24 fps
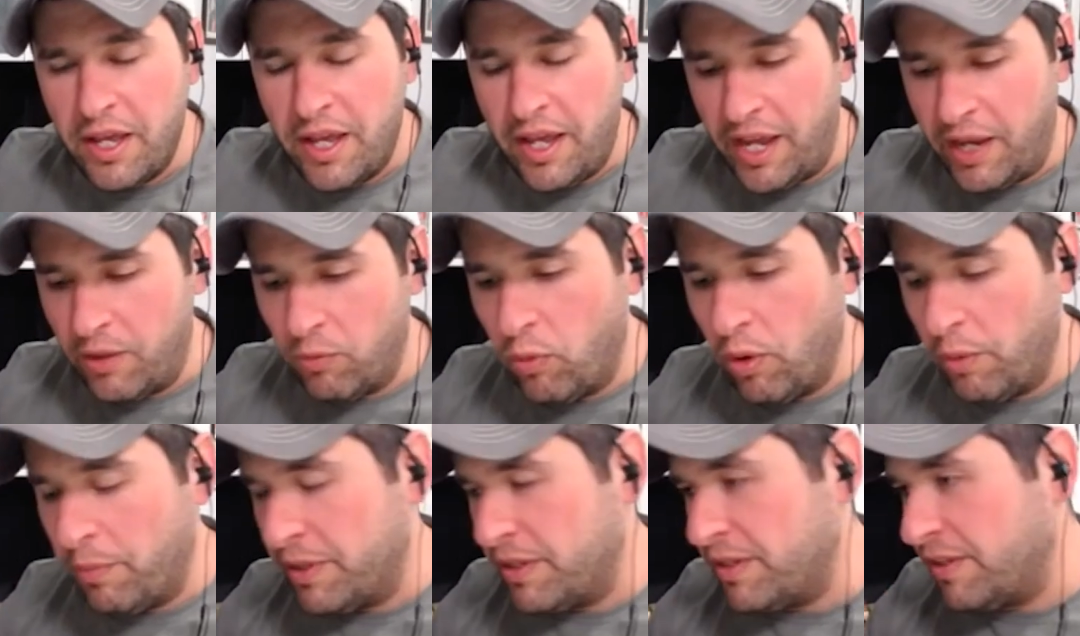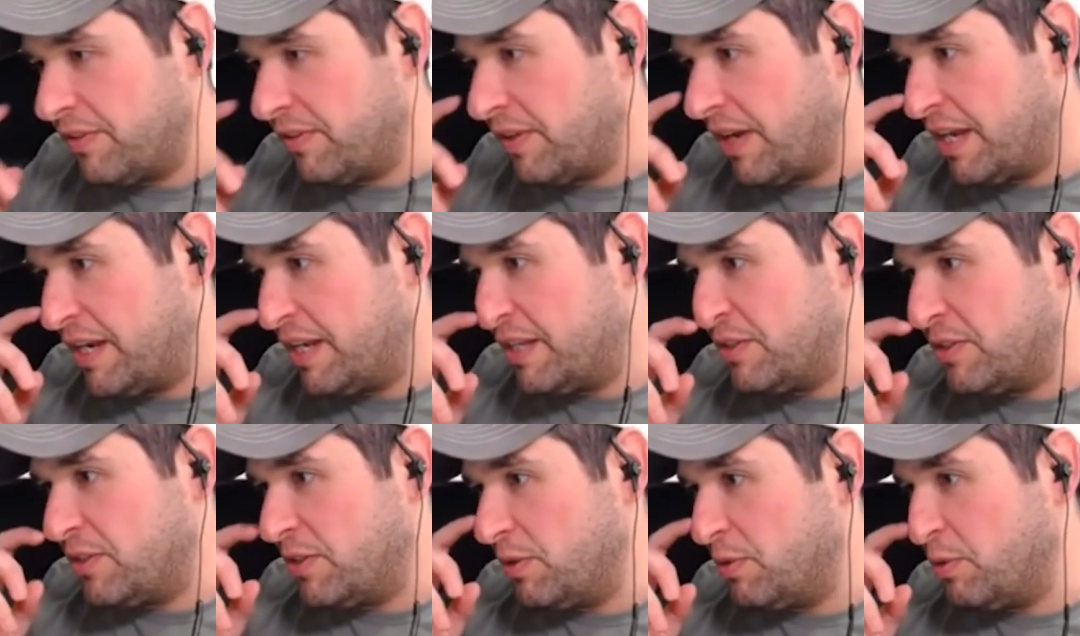a woman decided
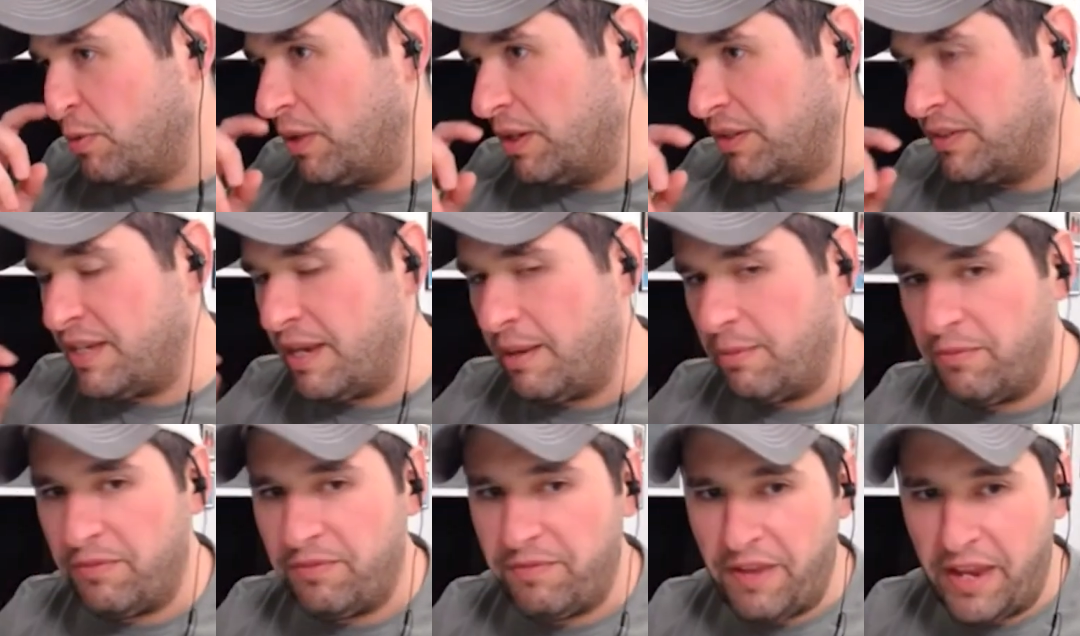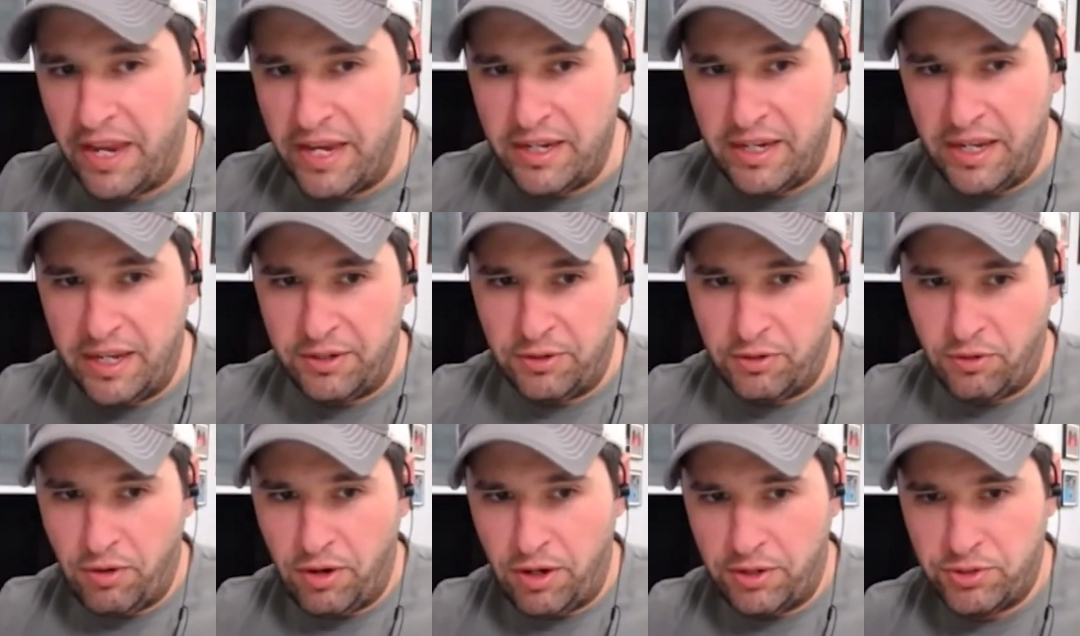to uh, tempt fate and
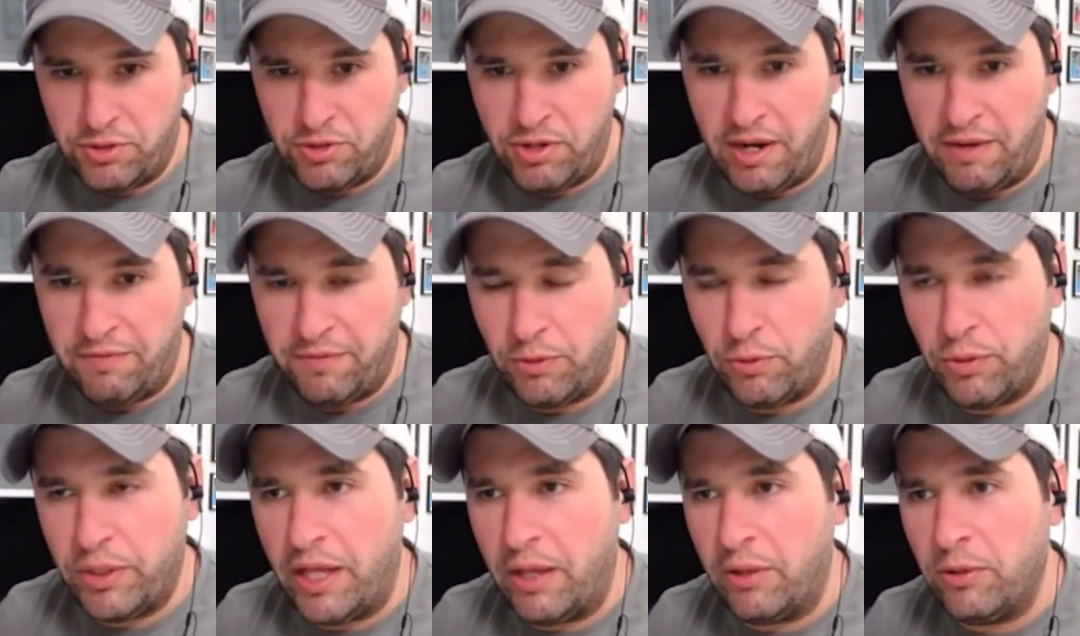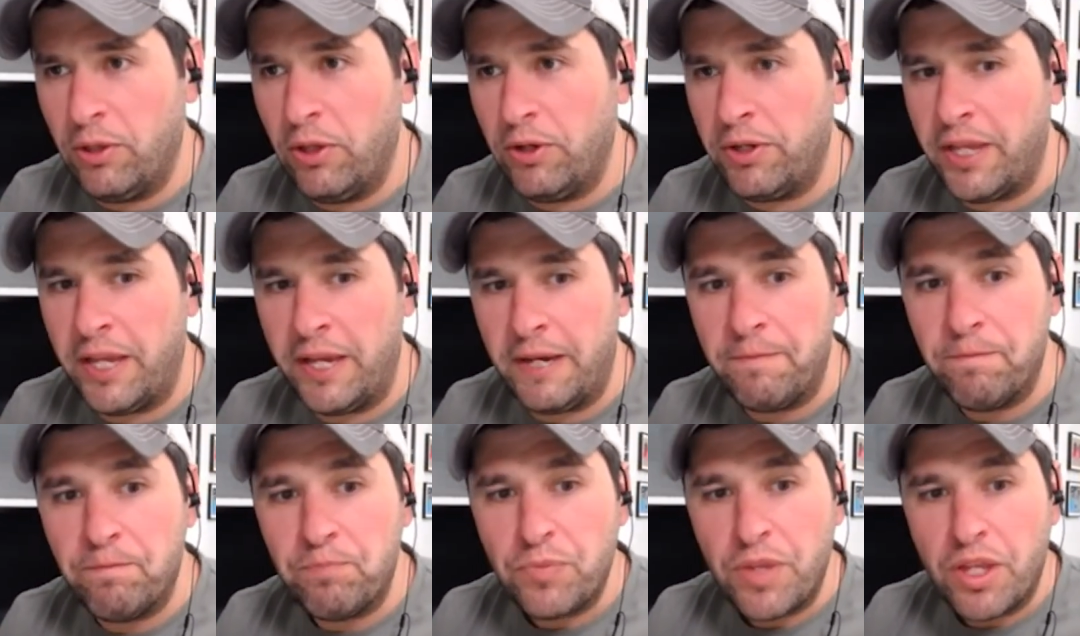cross traffic without
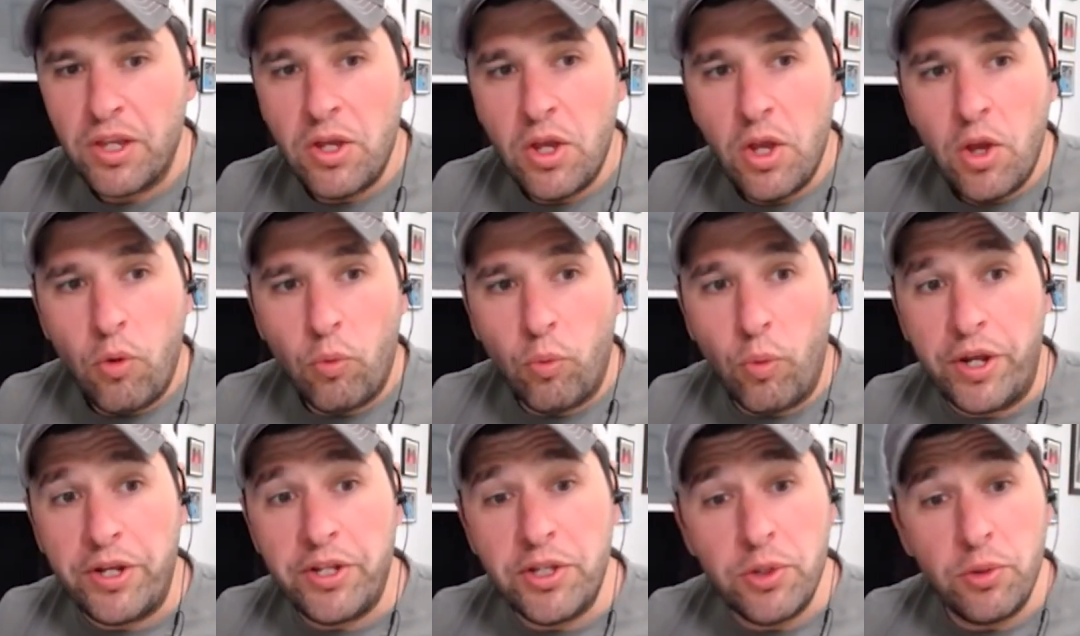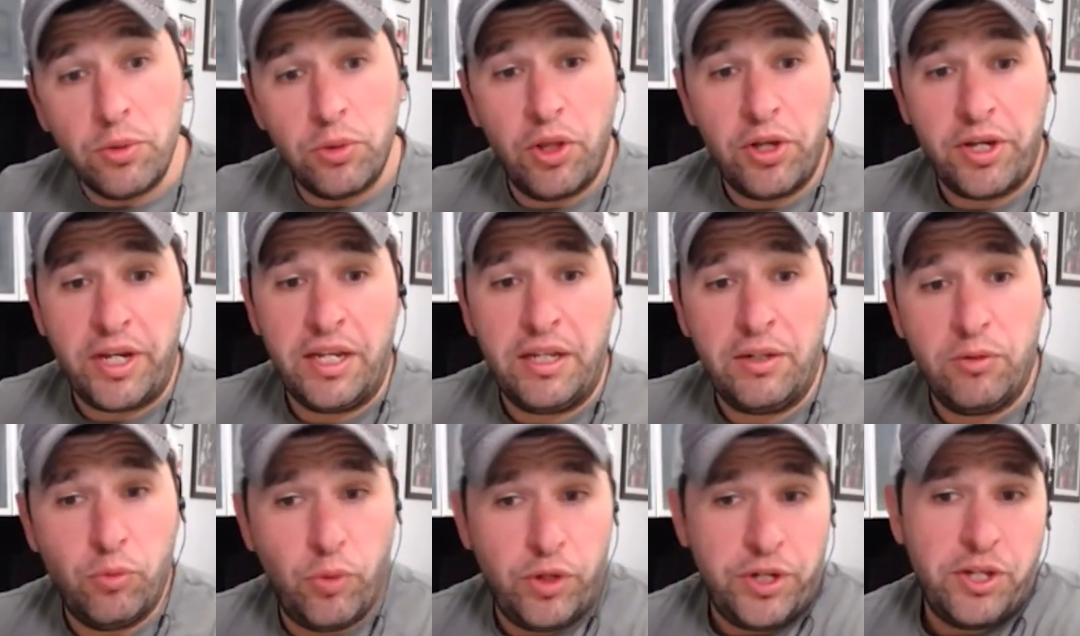looking. When you look at
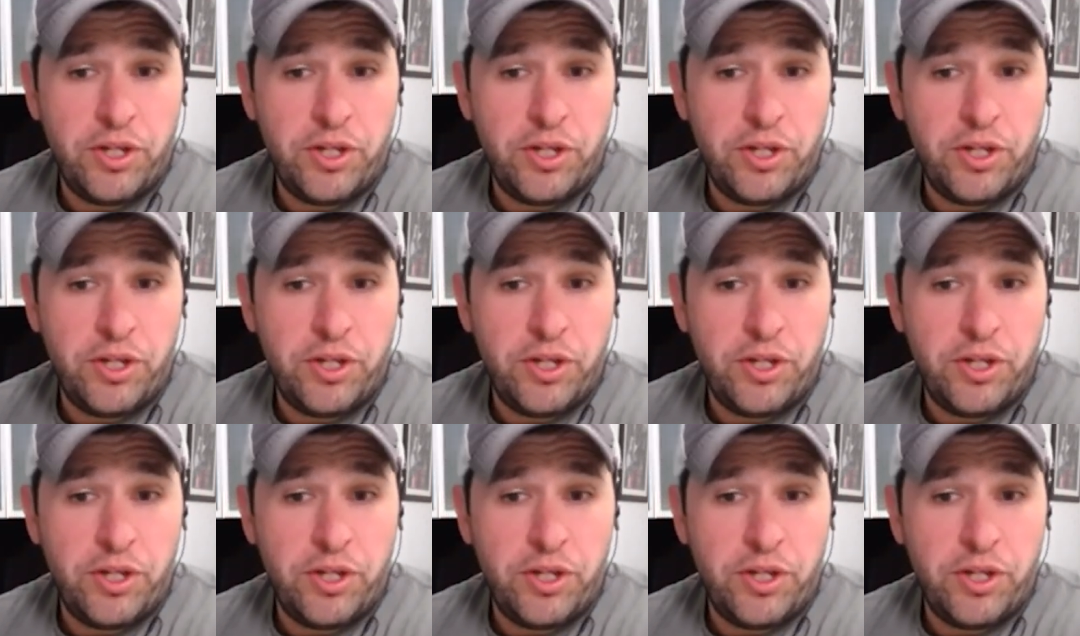when